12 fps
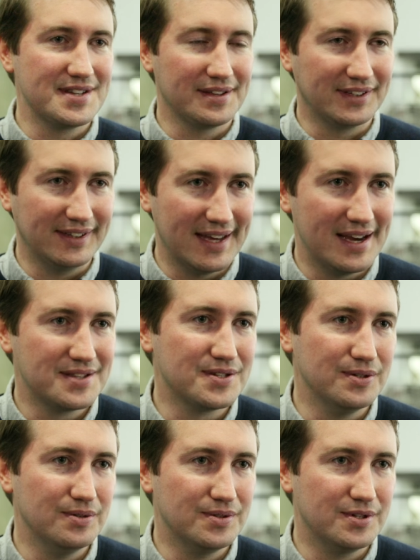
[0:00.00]
nothing there
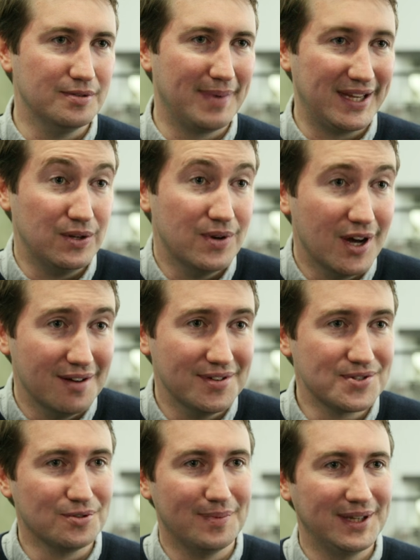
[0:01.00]
to make you
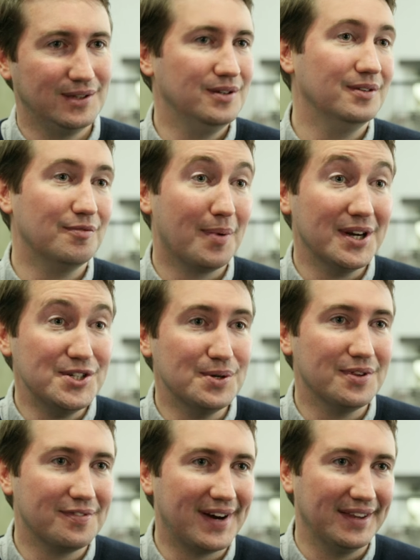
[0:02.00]
nervous or make you remind you
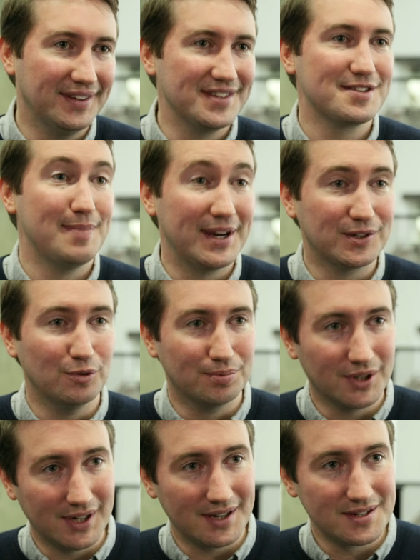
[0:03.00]
of the fact that it's a medical
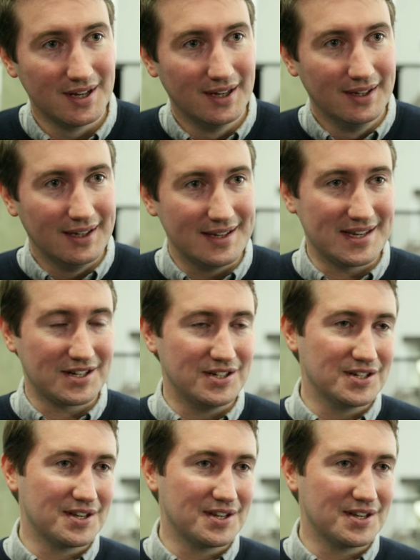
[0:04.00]
product. It's actually